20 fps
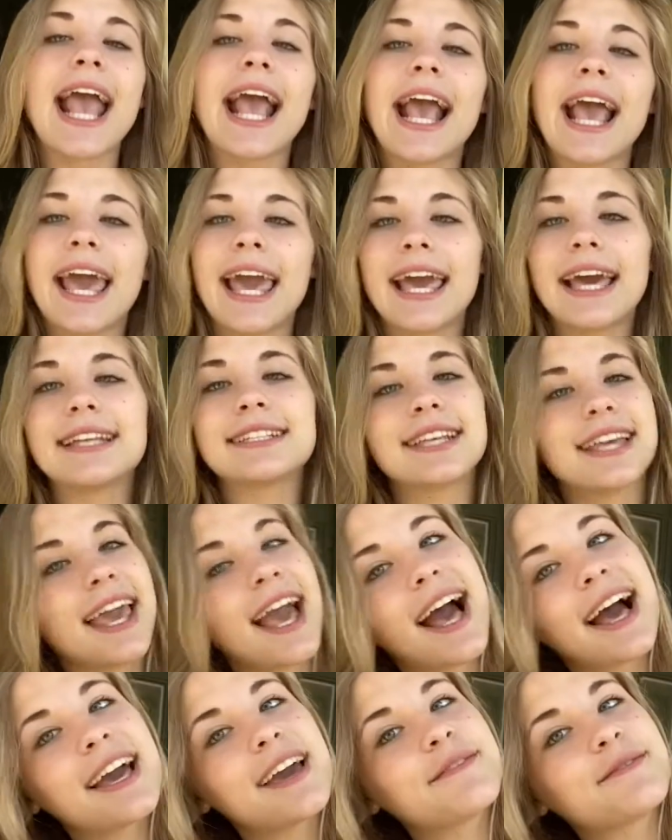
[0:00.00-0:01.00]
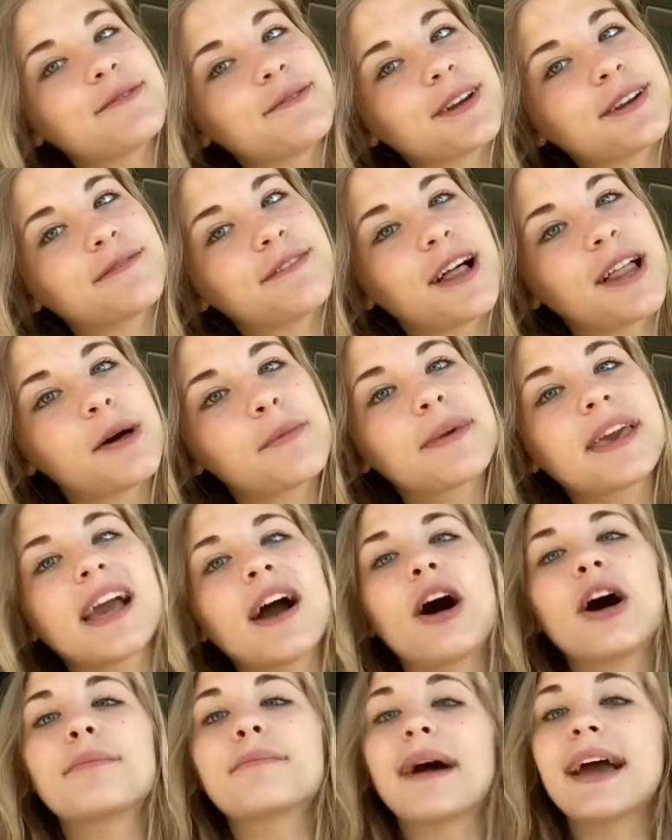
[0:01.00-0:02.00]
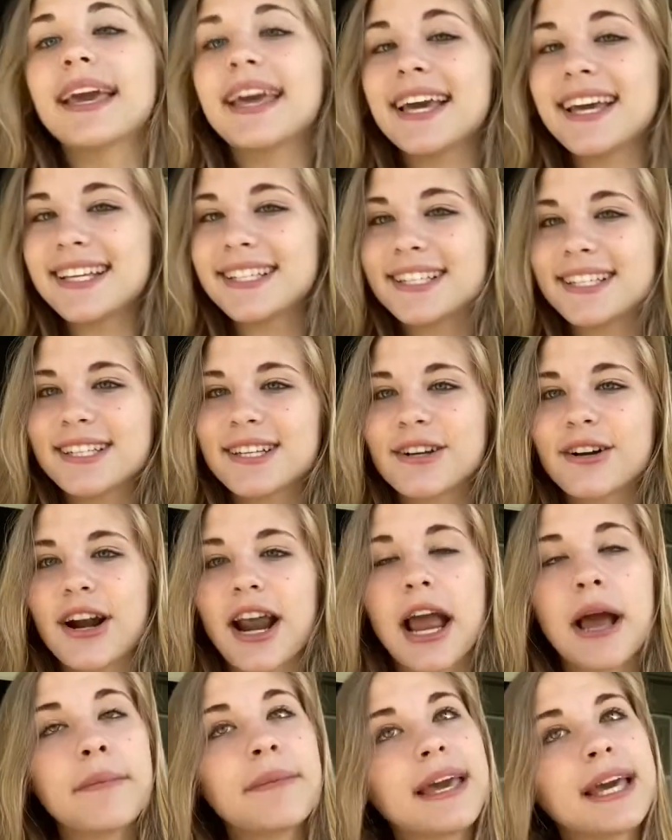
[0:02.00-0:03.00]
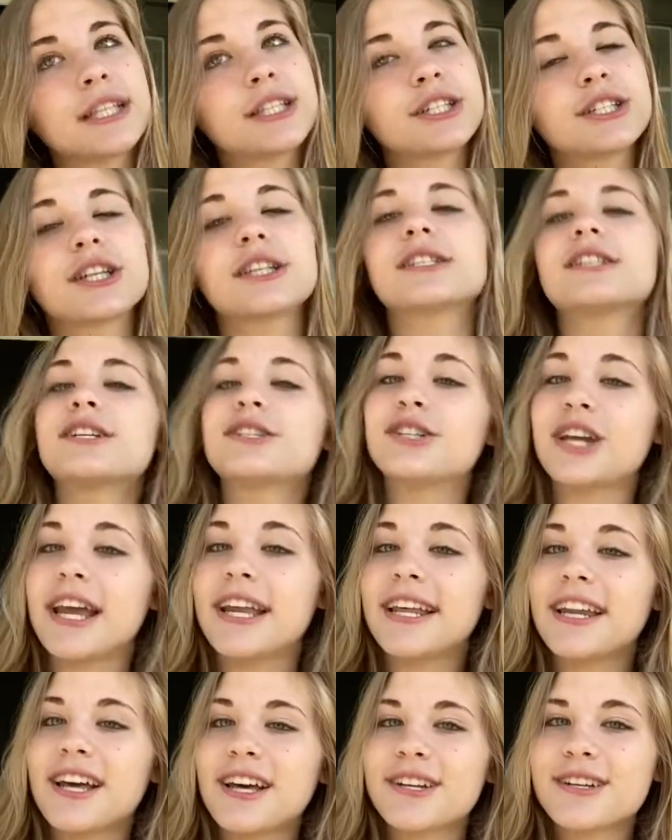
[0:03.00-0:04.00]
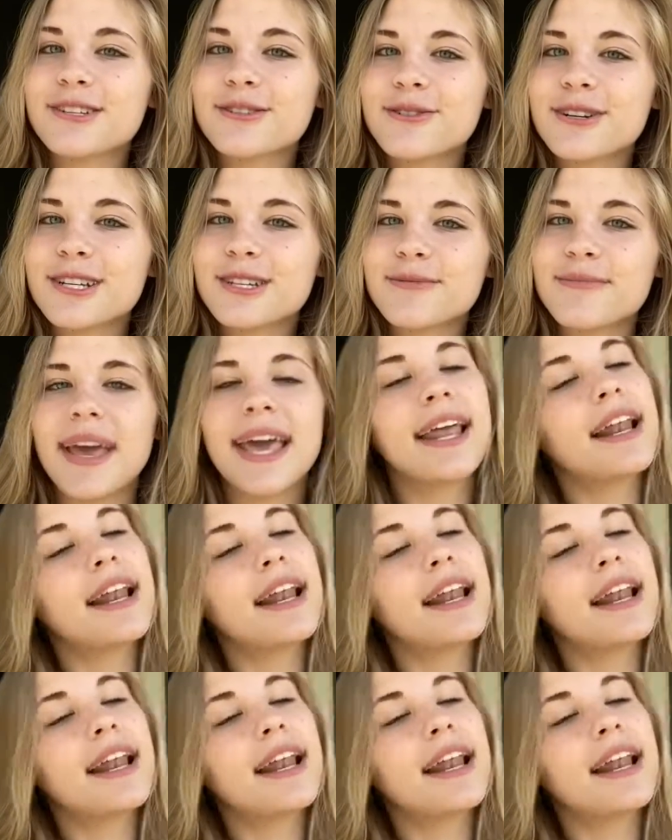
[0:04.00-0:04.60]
And yeah, if you want to follow me on my Instagram, it's just Jadyn underscore Schmidt.